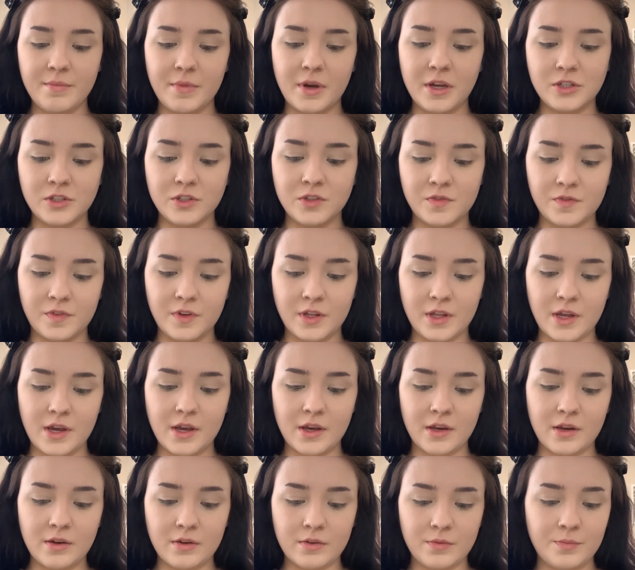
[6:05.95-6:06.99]
I just feel
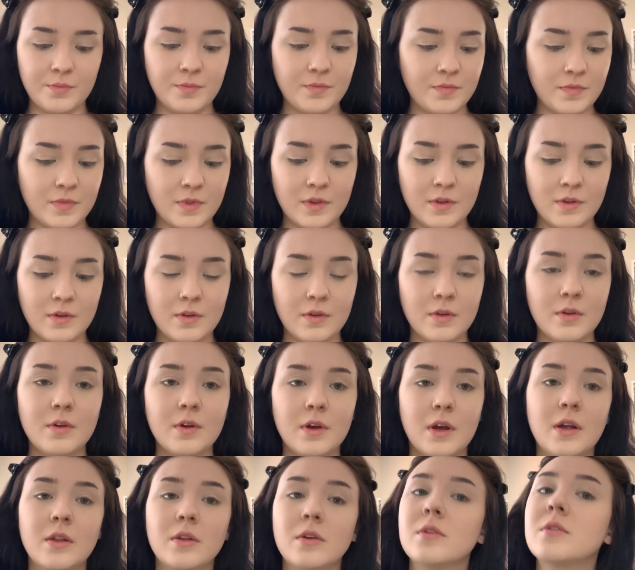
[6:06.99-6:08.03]
like
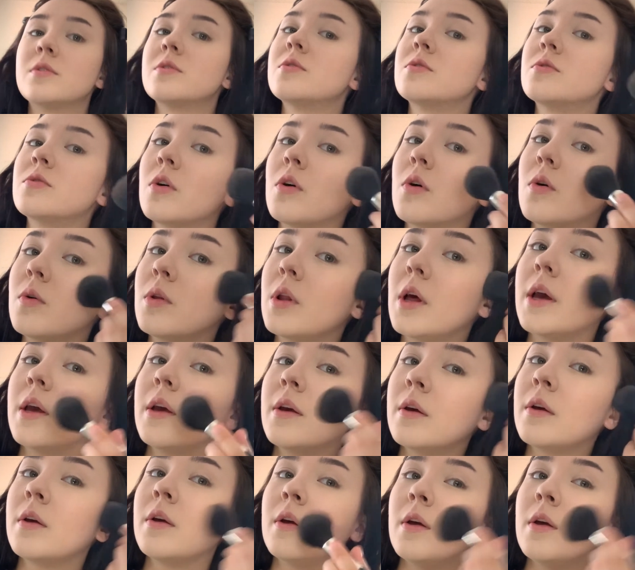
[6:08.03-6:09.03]
I look so like